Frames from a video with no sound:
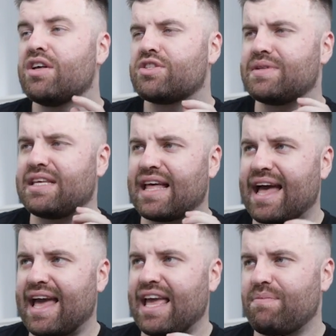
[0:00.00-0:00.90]
So it's either
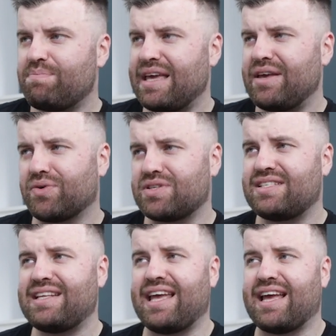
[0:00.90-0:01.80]
A, B, or
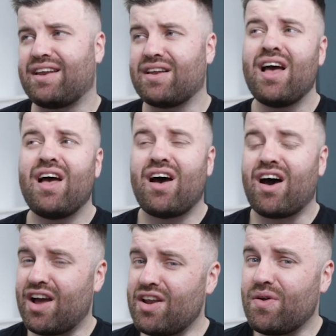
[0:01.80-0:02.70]
C, and
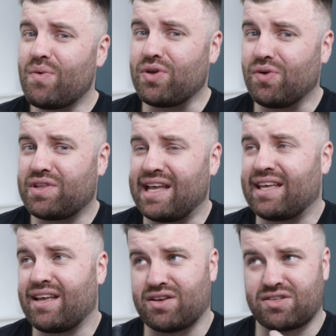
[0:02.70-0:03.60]
I know what you're
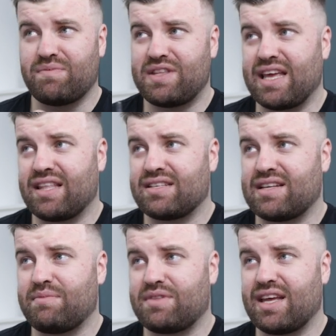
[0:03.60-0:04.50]
thinking because I'm thinking the
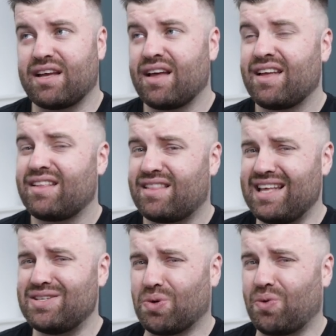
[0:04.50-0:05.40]
same thing.
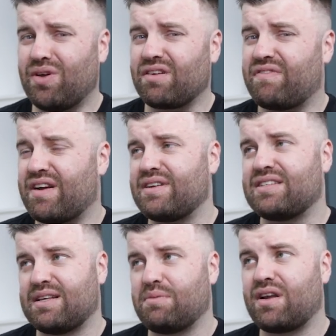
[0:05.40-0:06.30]
These all look very
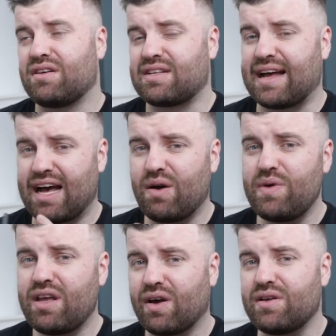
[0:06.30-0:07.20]
similar, so how are
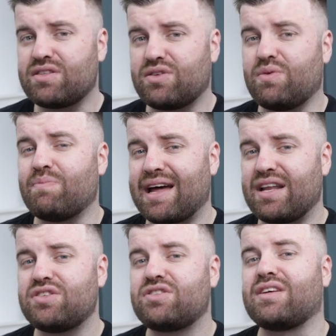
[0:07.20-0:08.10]
we going to
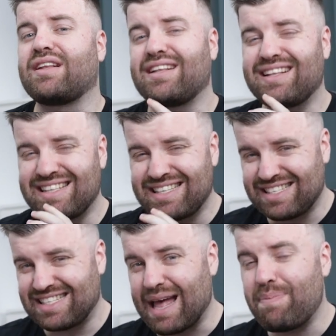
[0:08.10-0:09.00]
manage to
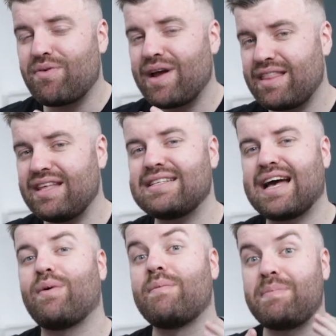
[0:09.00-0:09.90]
separate these
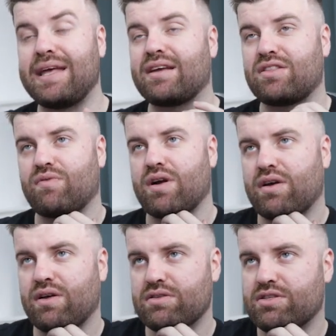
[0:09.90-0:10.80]
out and pick the
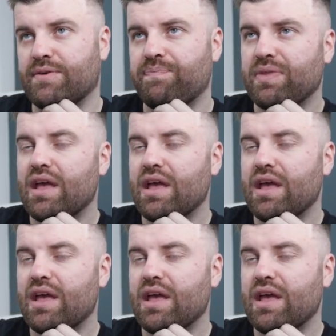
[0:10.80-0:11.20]
right answer?